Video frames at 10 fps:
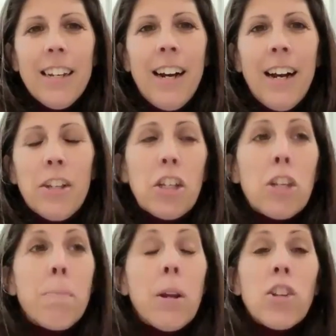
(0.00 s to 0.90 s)

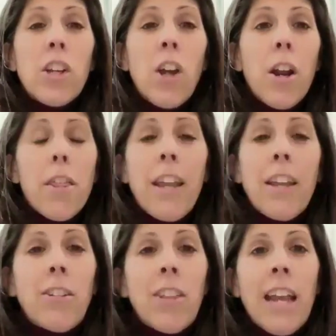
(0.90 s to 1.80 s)
especially on
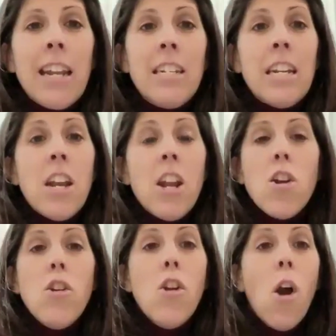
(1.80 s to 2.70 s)
things that I didn't
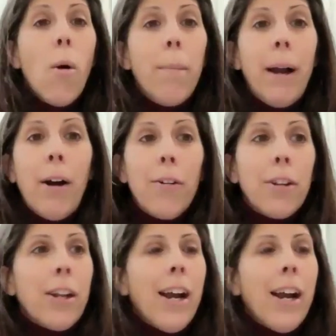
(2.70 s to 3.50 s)
know about.